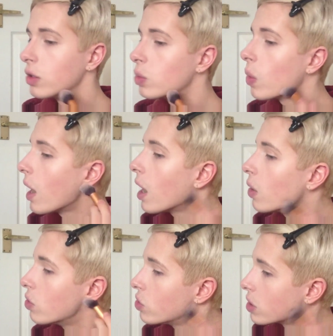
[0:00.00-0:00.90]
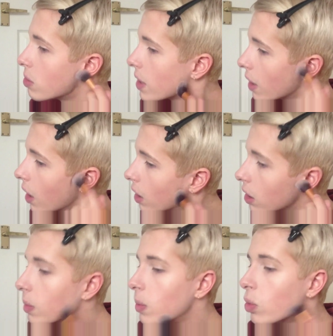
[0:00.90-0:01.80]
as well, just to make that a
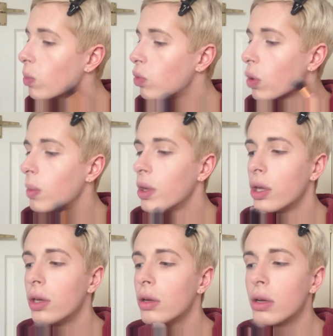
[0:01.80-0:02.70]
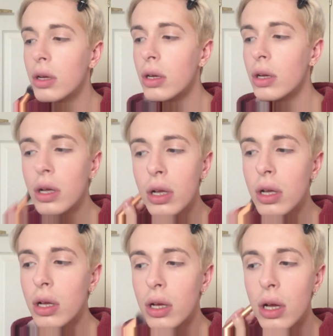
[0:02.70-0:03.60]
little bit more prominent.
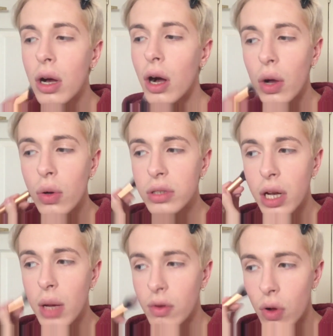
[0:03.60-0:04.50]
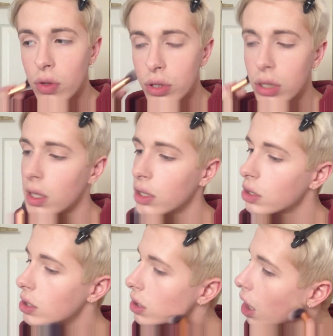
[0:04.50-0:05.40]
I also like with contouring
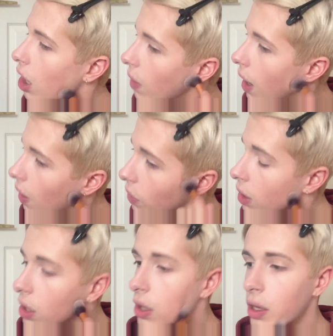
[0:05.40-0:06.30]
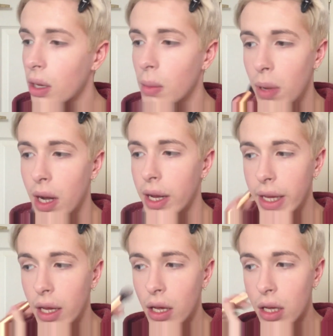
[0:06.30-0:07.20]
just to go around the
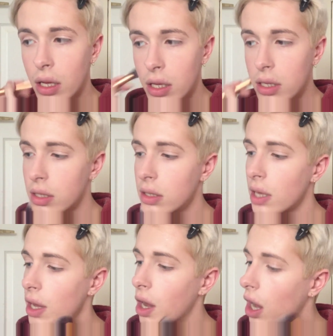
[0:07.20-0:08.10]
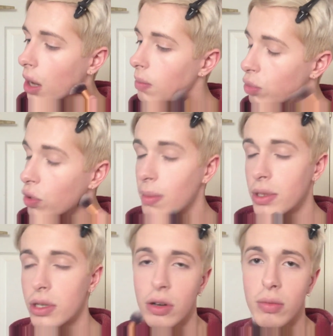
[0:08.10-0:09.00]
complete
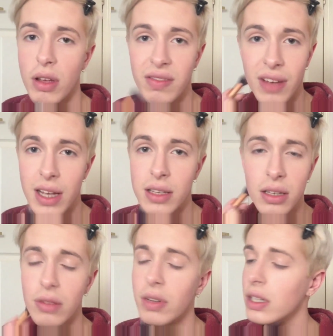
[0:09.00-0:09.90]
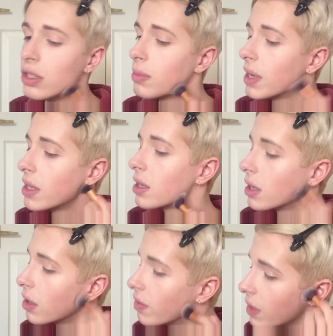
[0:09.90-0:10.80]
perimeter of my face, because I really just
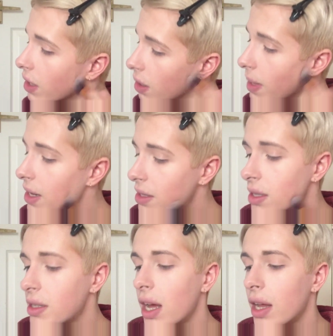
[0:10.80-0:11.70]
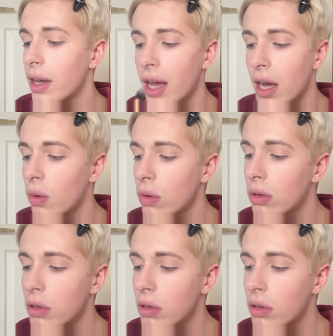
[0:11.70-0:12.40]
think it makes it stand out.